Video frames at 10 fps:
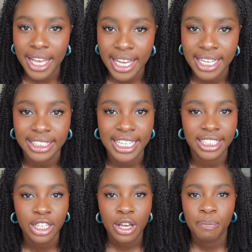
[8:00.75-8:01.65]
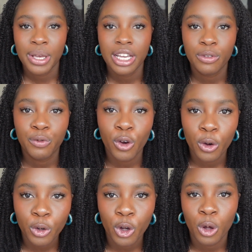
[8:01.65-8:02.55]
is being
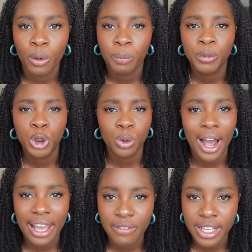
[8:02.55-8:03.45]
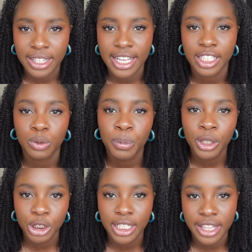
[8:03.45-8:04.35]
vocal, driving things,
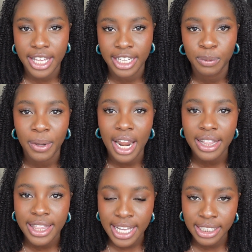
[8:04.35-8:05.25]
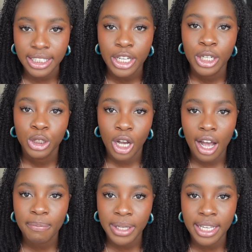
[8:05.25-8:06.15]
pushing things. But this
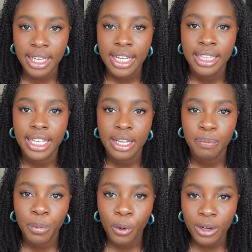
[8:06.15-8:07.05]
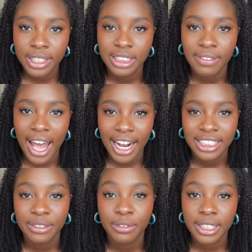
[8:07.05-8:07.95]
taught me the importance of
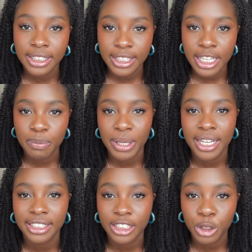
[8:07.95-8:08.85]
active listening because it